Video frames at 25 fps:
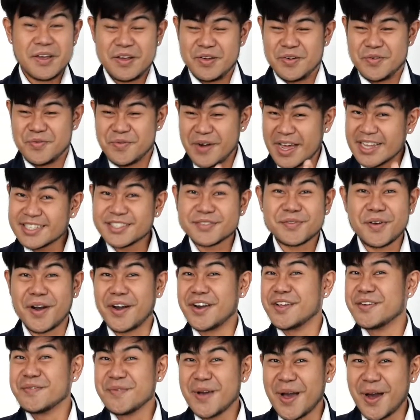rest
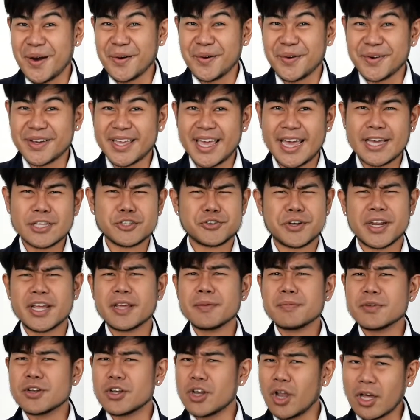very well, okay.
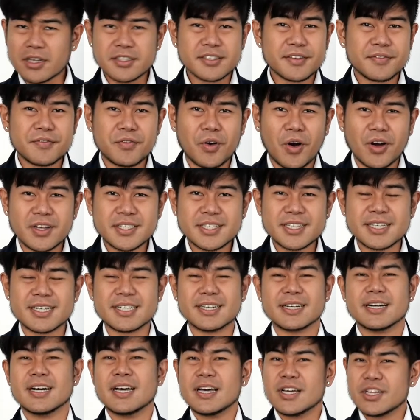Drink lots of
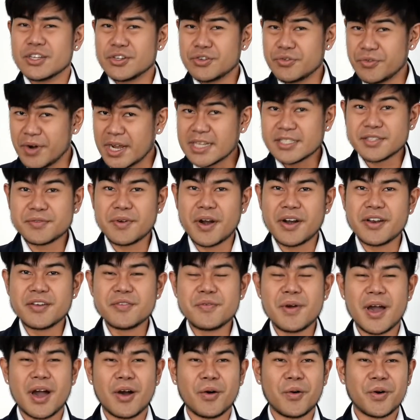water, rest very
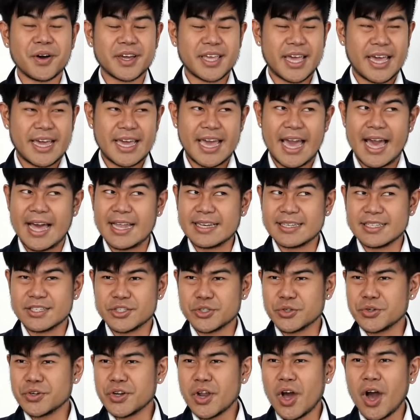well, okay. And
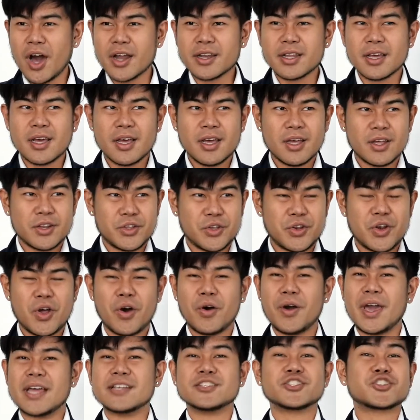do not
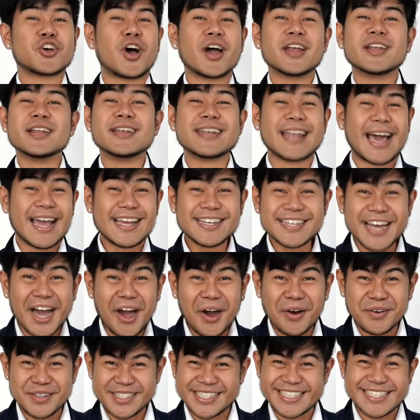enjoy the night
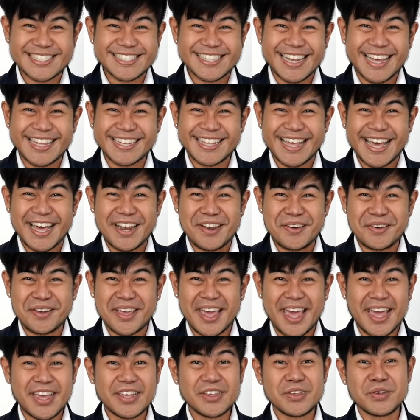out, things like that,
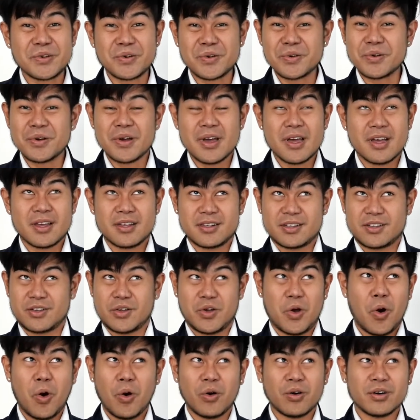okay. You
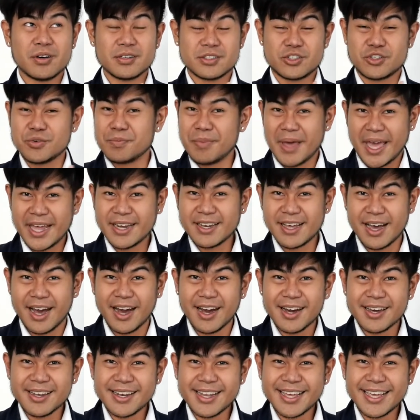go to bed
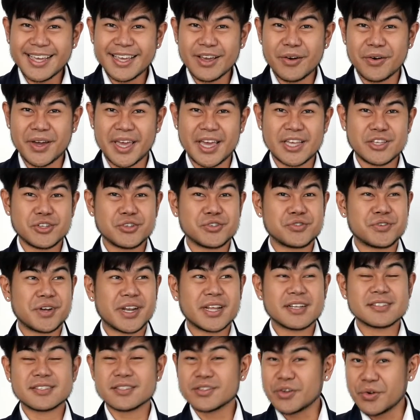early, okay. You
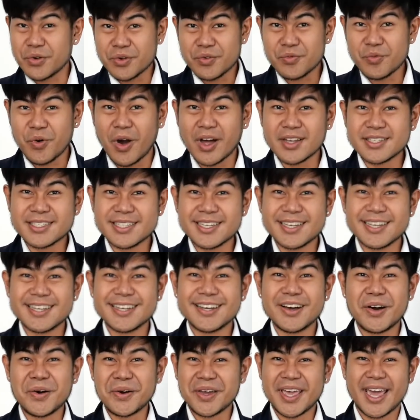drink good
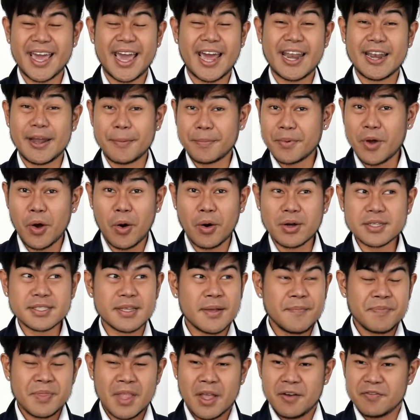water, okay. And of course,
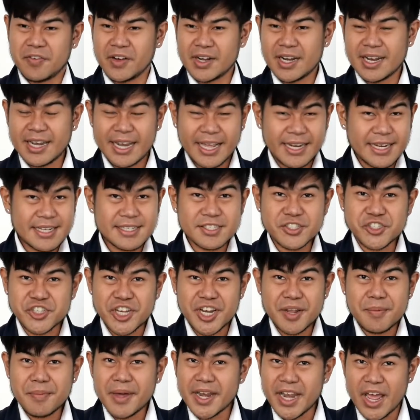for the ladies and
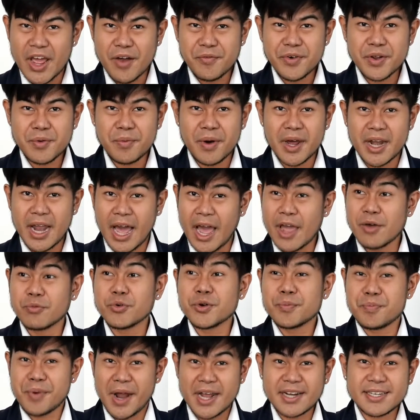gentlemen, everyone, I
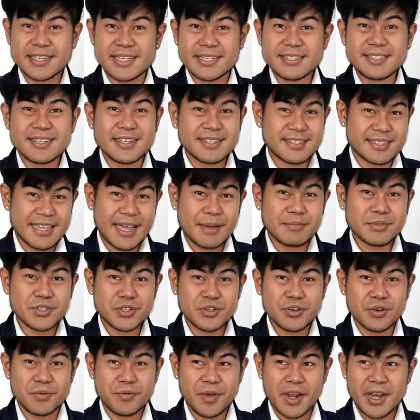would practice the same
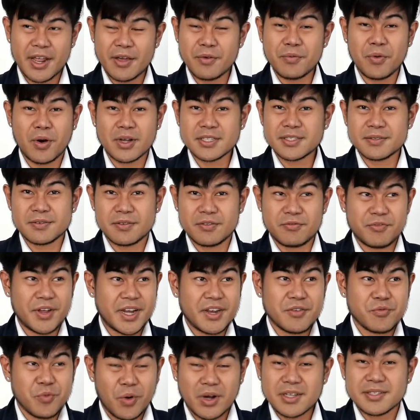too. When it
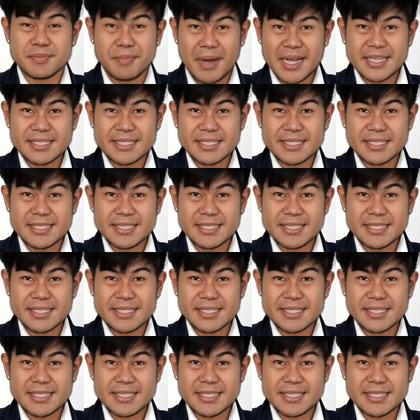was my